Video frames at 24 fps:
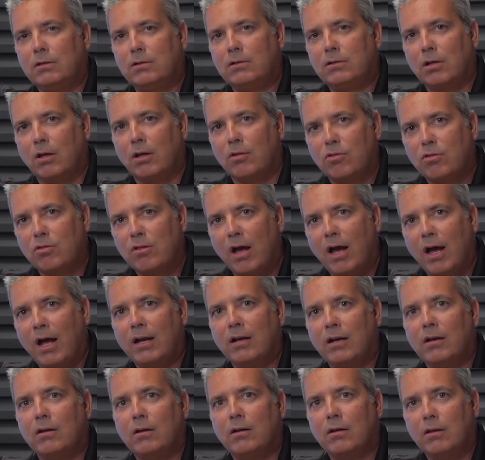does
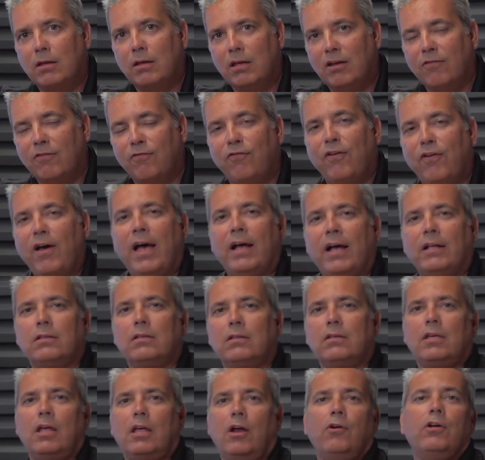not, in
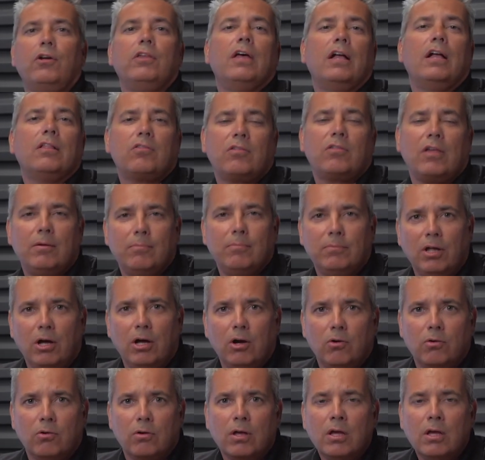fact, carry that same
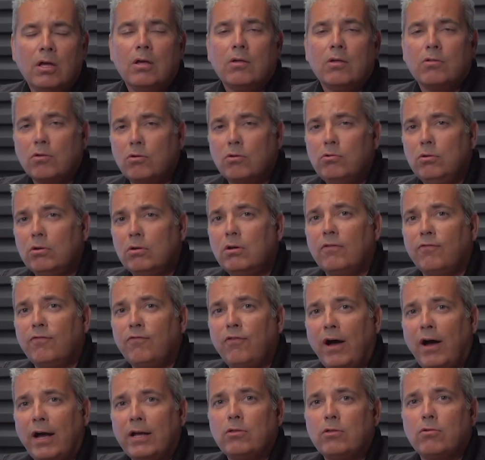load. So you could
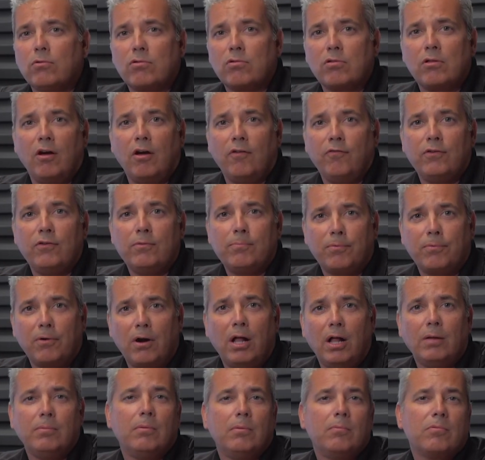find yourself in
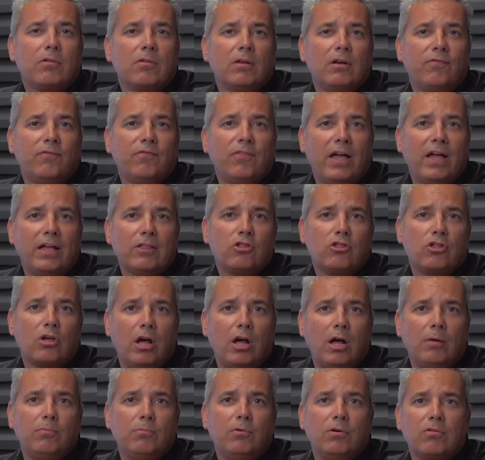problems, and if that
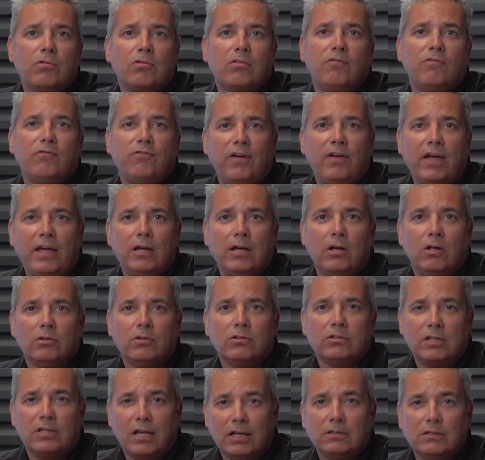job was to fail,
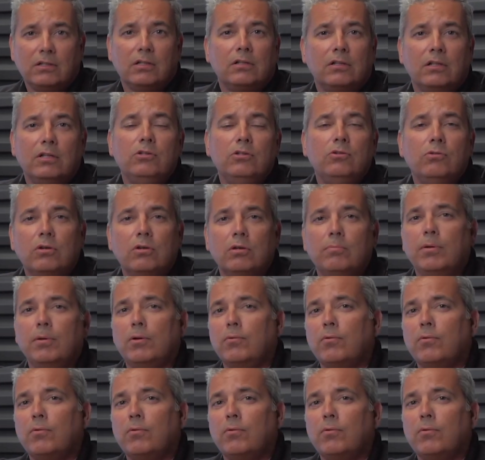technically you could be